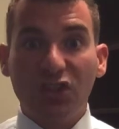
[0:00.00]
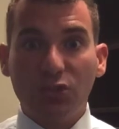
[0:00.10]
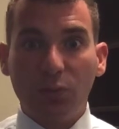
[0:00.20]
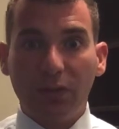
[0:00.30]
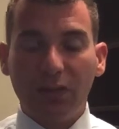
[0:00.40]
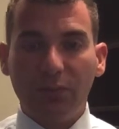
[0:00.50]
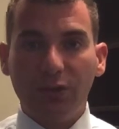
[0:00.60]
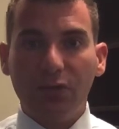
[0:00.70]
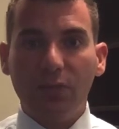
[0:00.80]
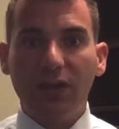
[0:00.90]
the toilet when
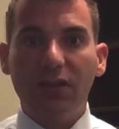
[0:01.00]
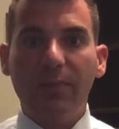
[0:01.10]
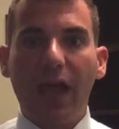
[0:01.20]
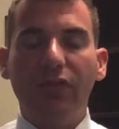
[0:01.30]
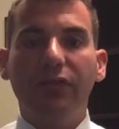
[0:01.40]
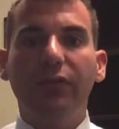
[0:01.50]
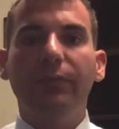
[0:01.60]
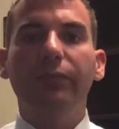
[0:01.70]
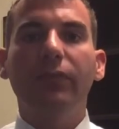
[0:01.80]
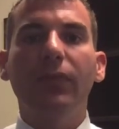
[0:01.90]
going to the
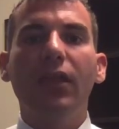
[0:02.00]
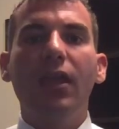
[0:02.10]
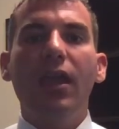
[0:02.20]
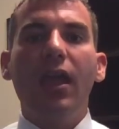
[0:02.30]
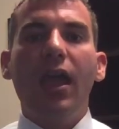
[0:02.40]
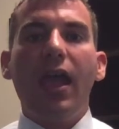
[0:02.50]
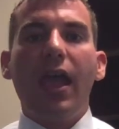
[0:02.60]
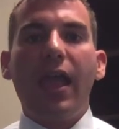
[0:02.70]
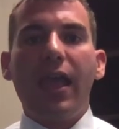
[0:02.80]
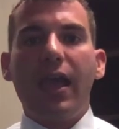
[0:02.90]
bathroom.
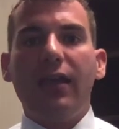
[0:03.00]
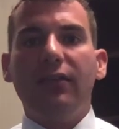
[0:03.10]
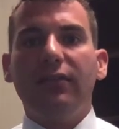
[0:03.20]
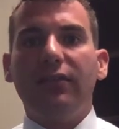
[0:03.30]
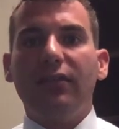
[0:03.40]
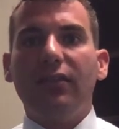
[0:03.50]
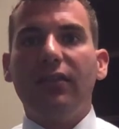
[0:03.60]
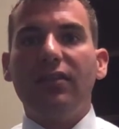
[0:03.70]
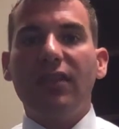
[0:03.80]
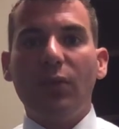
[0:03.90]
And
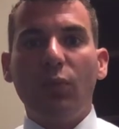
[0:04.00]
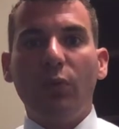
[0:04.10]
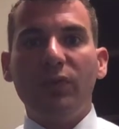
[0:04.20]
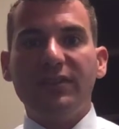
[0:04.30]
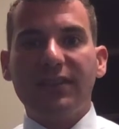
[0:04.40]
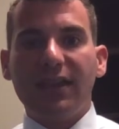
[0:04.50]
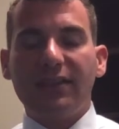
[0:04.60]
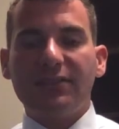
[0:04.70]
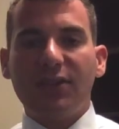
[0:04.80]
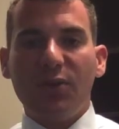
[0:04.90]
then what we say
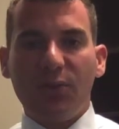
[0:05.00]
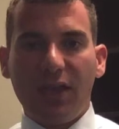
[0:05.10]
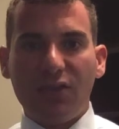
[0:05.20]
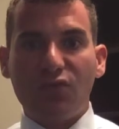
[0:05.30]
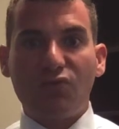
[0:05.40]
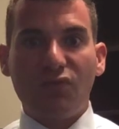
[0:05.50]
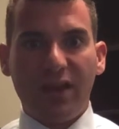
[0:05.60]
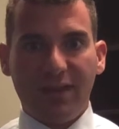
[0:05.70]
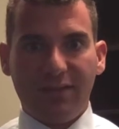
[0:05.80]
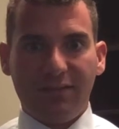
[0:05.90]
is, okay,
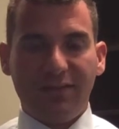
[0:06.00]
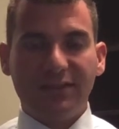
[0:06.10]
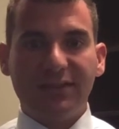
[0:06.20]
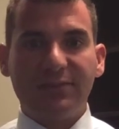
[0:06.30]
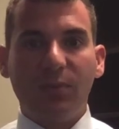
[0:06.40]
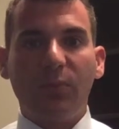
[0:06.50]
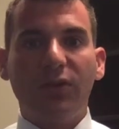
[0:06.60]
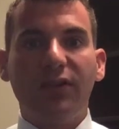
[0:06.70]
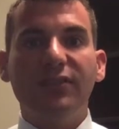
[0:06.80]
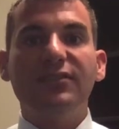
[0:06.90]
great, this is what we're
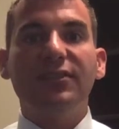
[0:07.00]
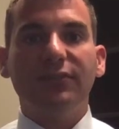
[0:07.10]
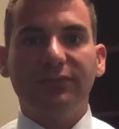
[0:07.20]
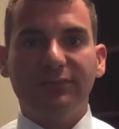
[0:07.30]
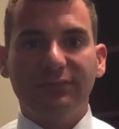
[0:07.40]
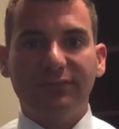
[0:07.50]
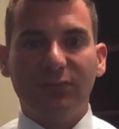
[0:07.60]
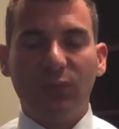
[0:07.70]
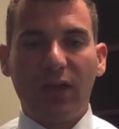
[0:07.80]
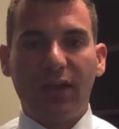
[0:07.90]
going to do.
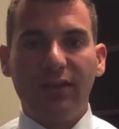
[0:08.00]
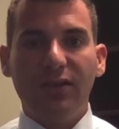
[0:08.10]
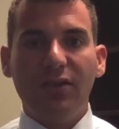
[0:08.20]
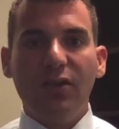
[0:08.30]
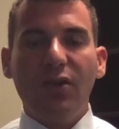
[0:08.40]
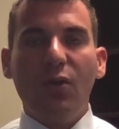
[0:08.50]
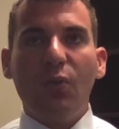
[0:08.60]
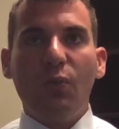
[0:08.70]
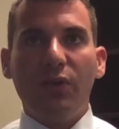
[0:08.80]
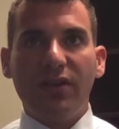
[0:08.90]
Okay,
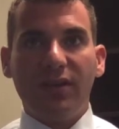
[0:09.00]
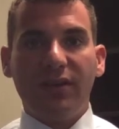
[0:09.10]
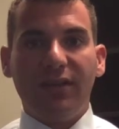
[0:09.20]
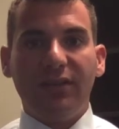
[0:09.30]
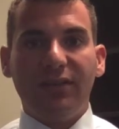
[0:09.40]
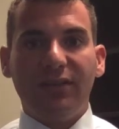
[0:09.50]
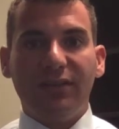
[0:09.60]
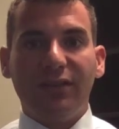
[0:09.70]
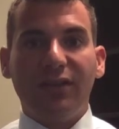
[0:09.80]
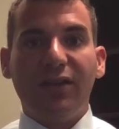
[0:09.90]
we're going to
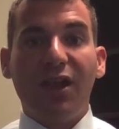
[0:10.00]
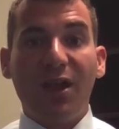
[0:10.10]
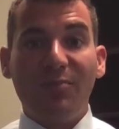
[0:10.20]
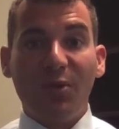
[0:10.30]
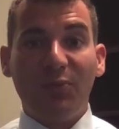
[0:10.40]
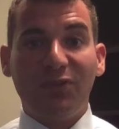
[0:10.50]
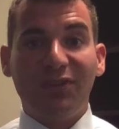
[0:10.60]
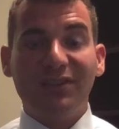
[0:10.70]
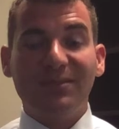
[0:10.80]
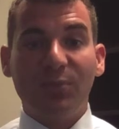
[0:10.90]
come up with
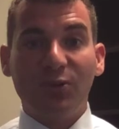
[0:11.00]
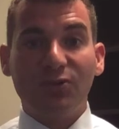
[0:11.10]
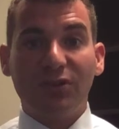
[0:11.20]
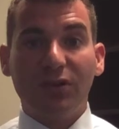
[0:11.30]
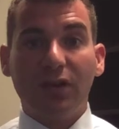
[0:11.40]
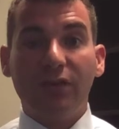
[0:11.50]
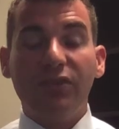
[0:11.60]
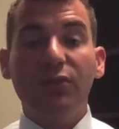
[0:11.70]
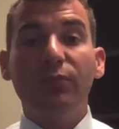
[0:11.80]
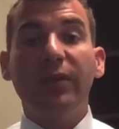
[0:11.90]
an exposure of
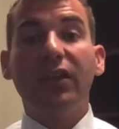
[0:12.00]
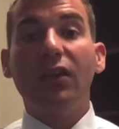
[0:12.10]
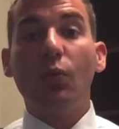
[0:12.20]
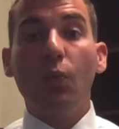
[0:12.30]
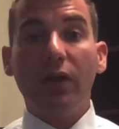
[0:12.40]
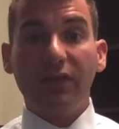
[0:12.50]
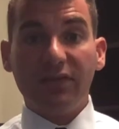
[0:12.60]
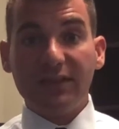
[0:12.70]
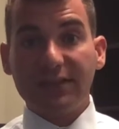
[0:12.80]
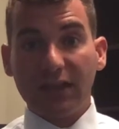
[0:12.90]
you picking one of
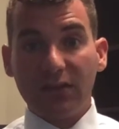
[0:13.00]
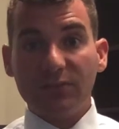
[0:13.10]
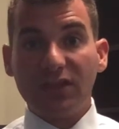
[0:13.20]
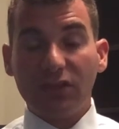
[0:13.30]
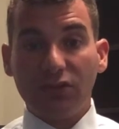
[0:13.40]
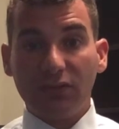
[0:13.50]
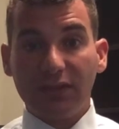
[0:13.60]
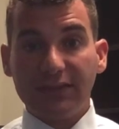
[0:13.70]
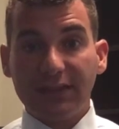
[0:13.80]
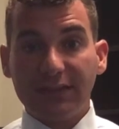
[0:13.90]
these items on your
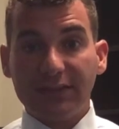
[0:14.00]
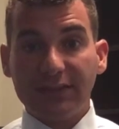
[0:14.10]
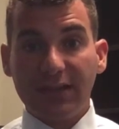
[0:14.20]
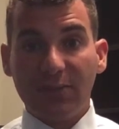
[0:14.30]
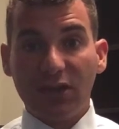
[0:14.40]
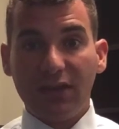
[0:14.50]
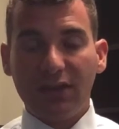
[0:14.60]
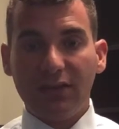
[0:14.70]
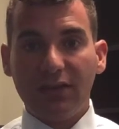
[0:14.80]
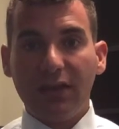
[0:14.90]
list that's
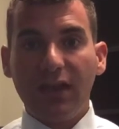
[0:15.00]
contaminated